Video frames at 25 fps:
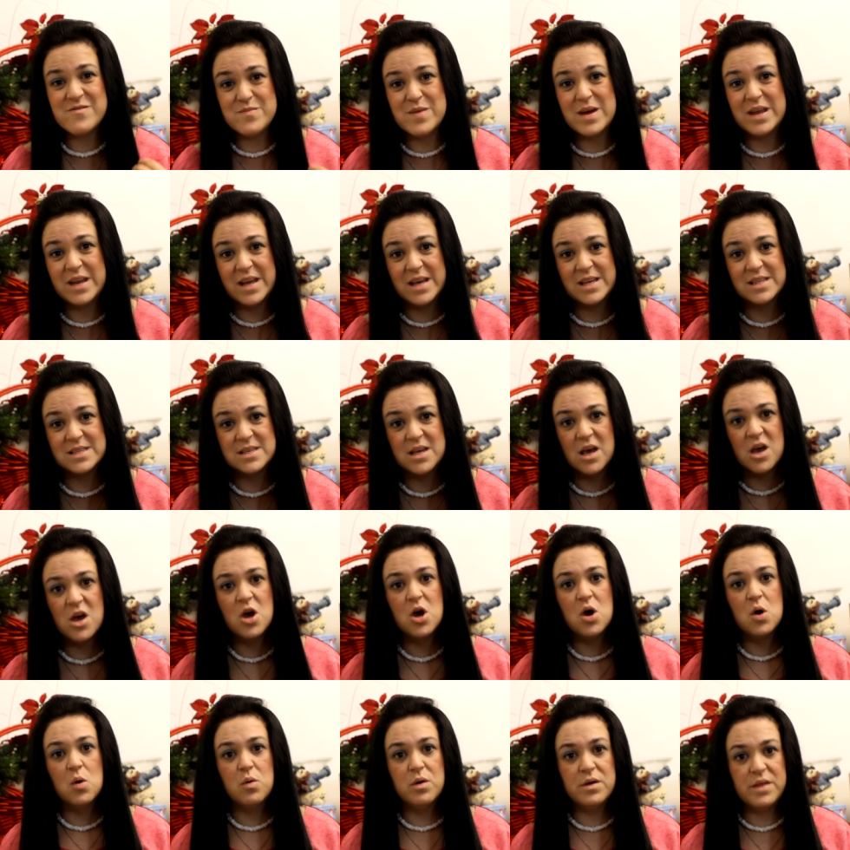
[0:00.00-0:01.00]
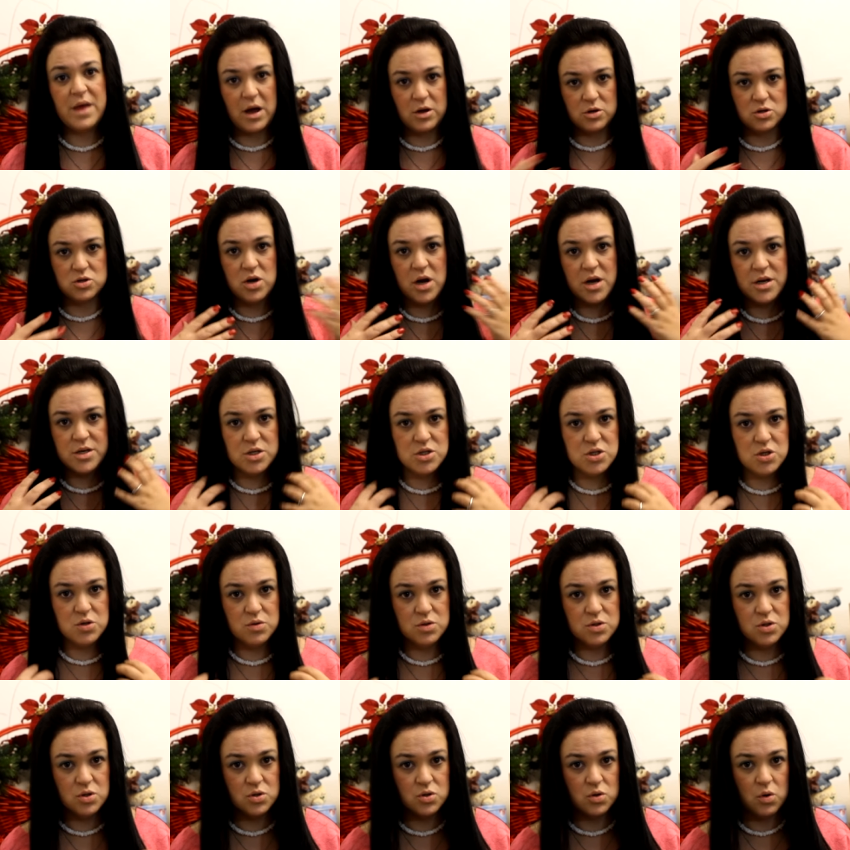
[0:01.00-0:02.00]
minutes without trying to do
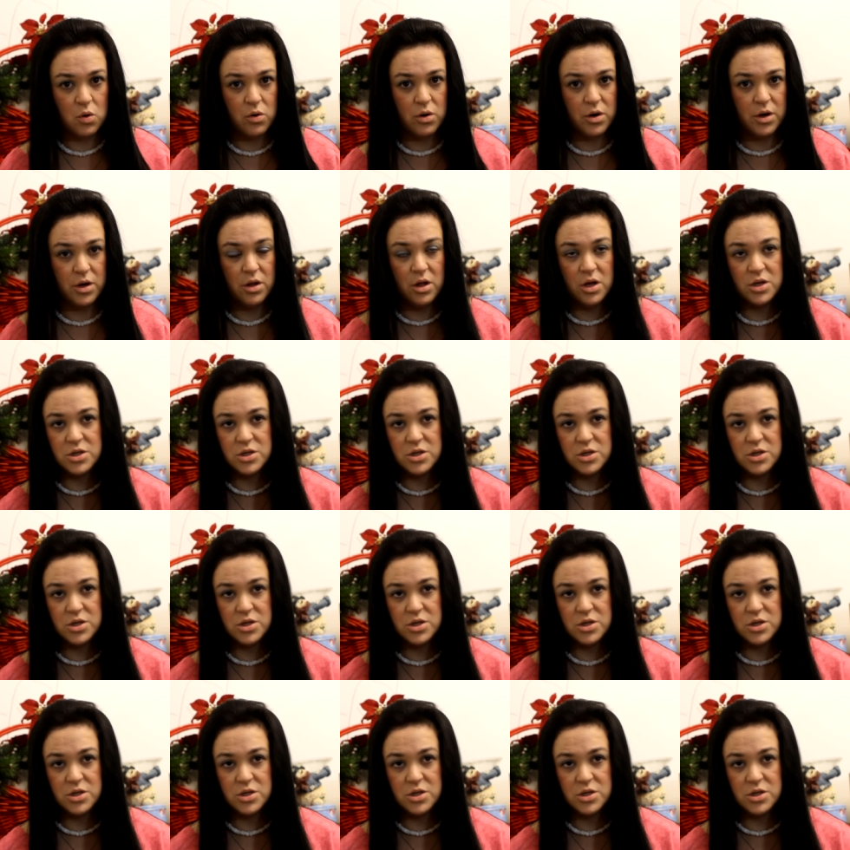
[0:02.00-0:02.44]
a tutorial.